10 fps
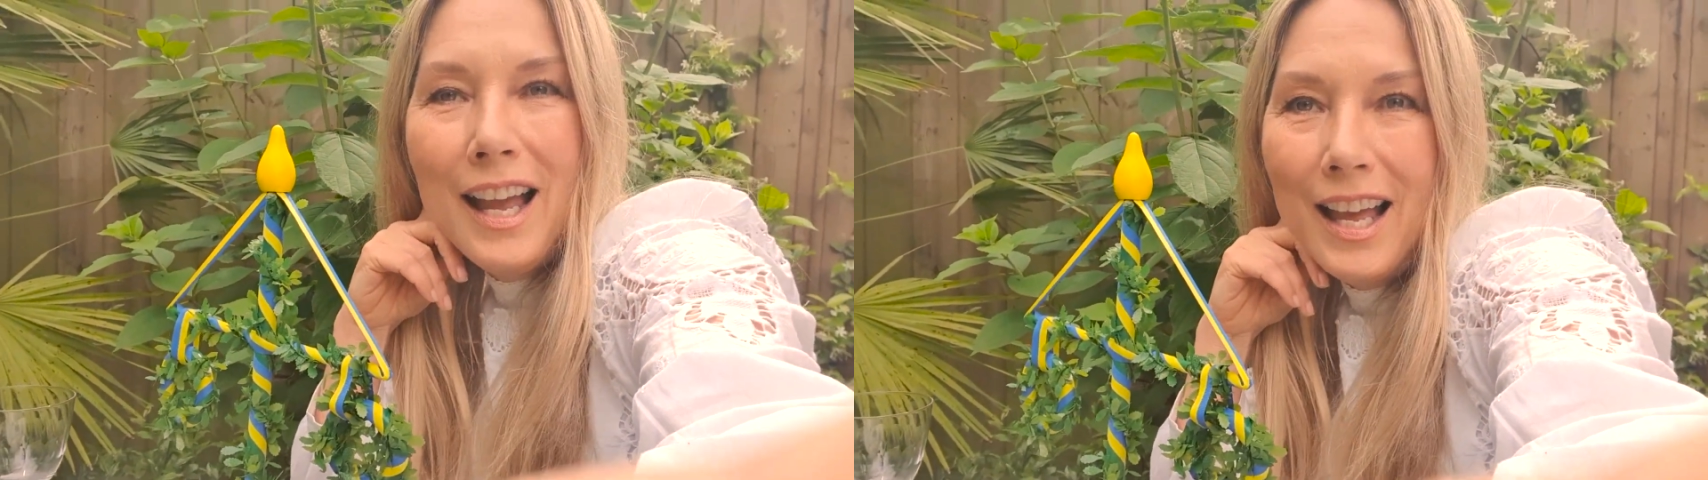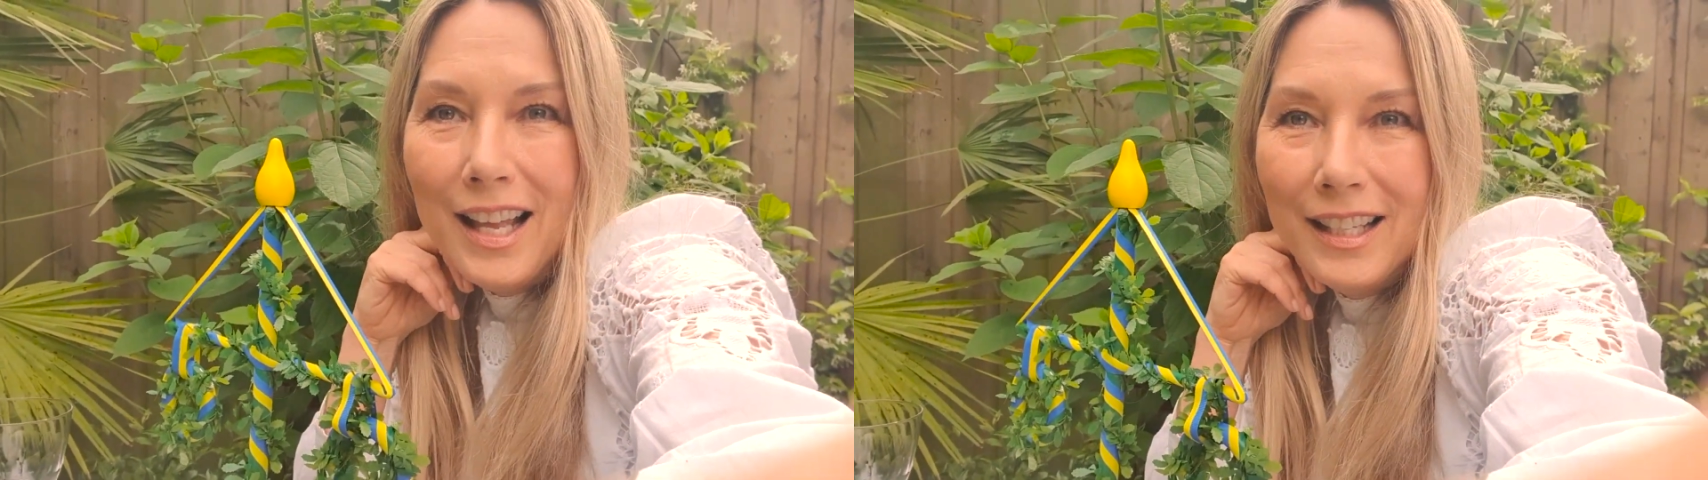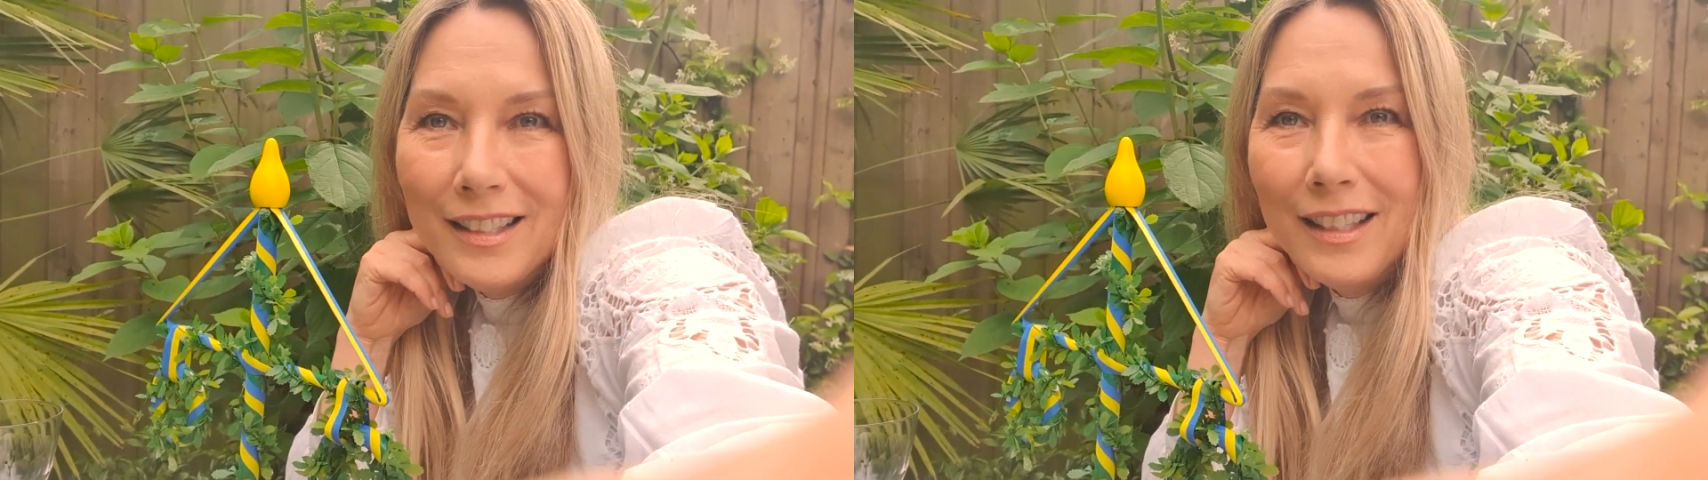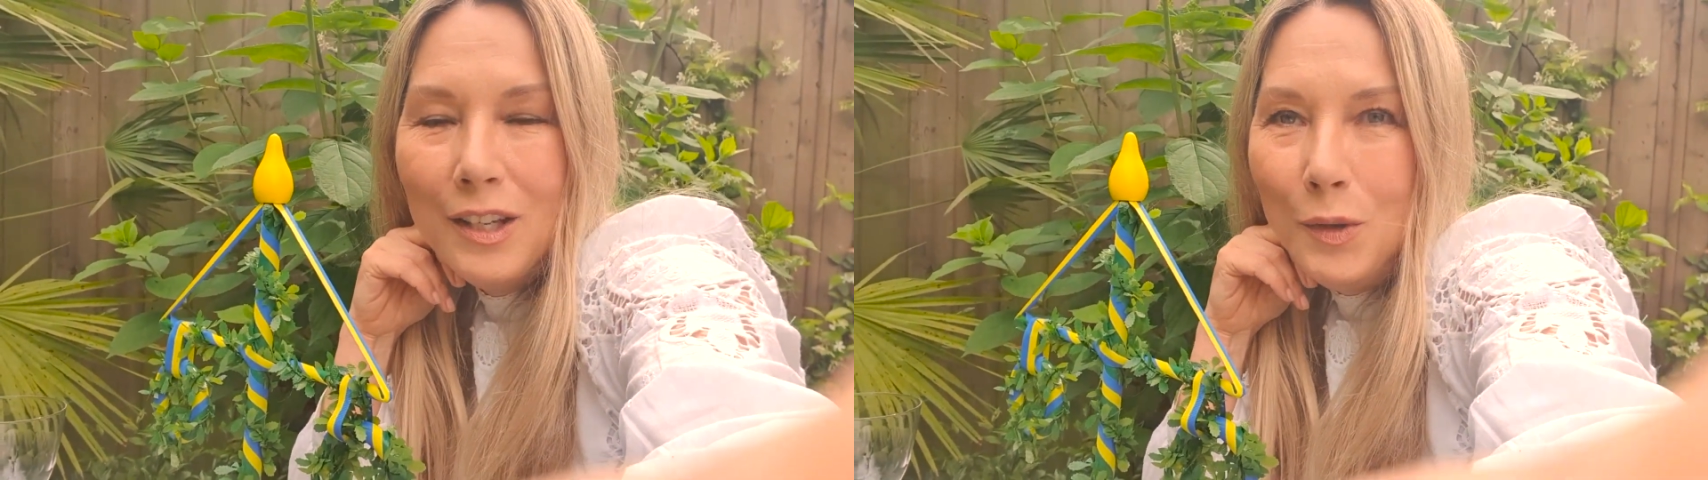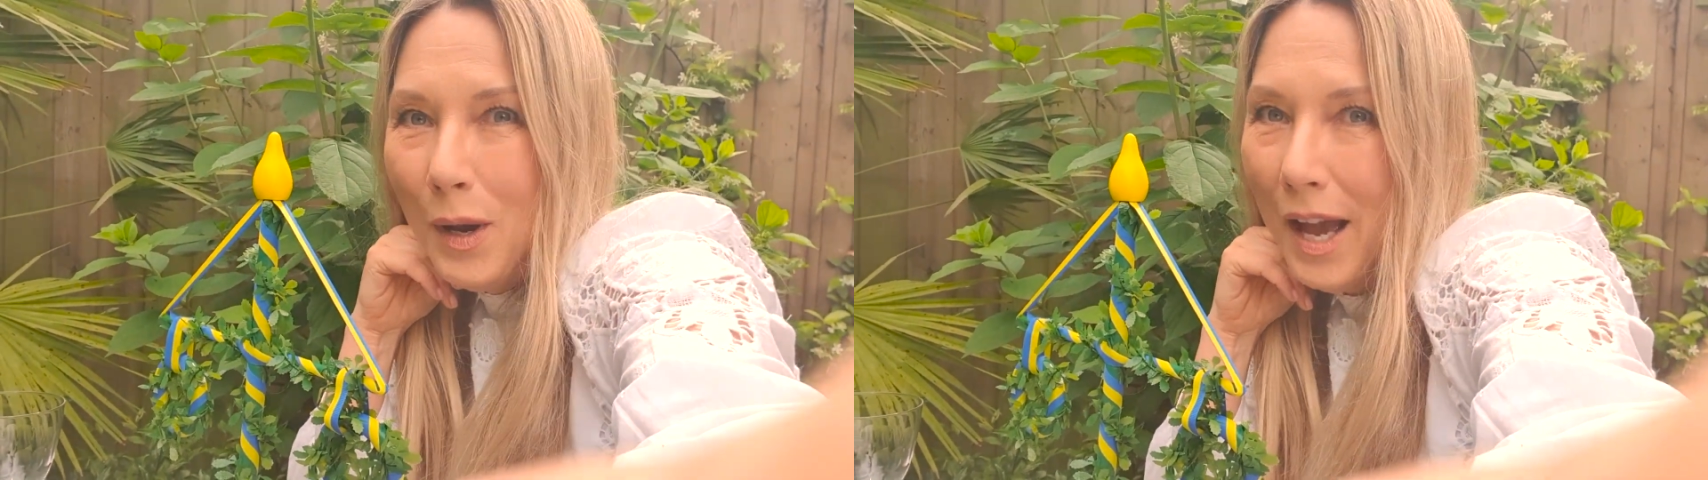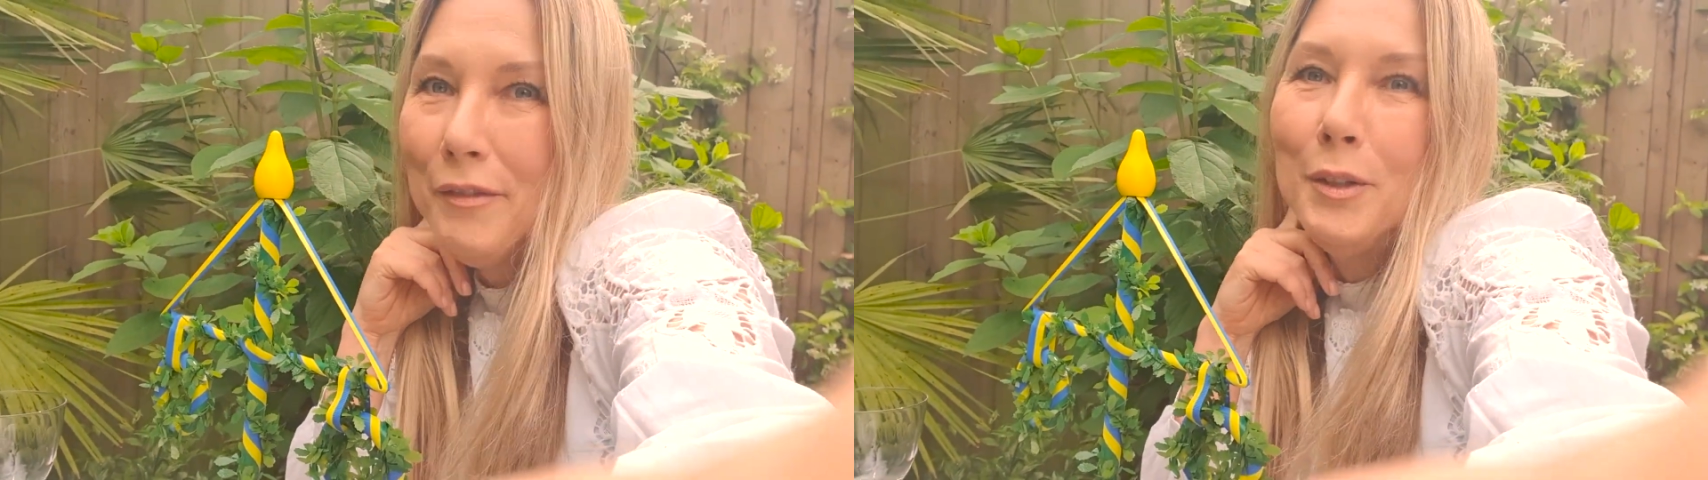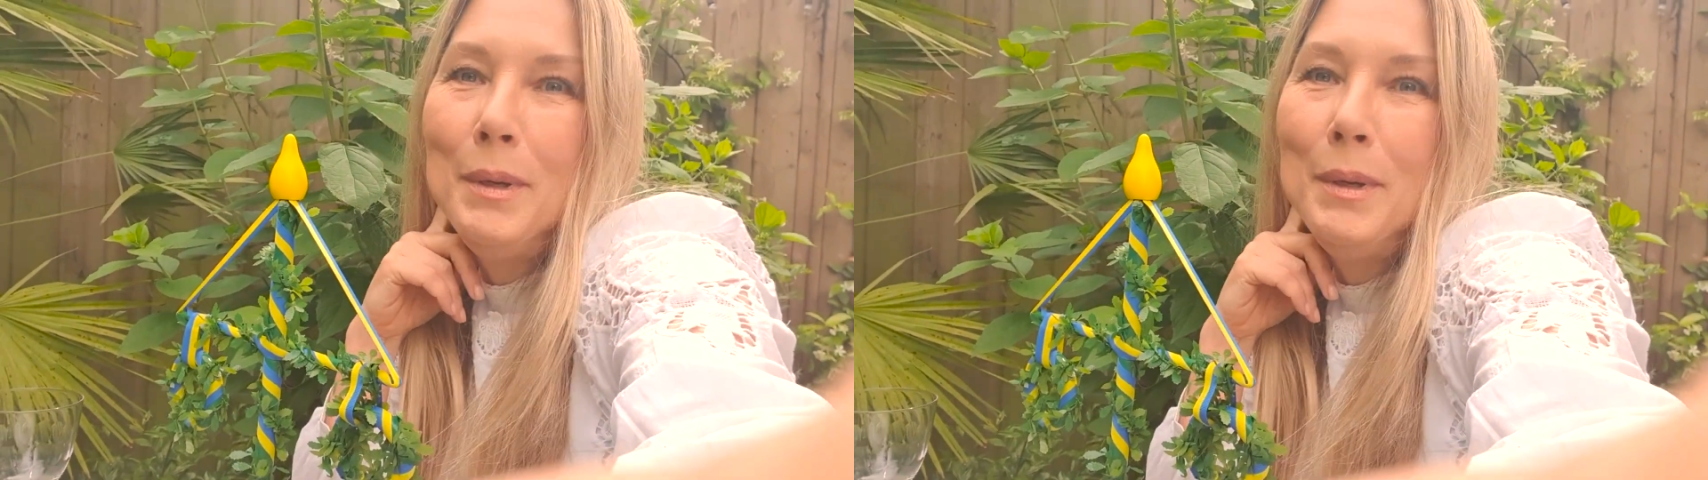and you have to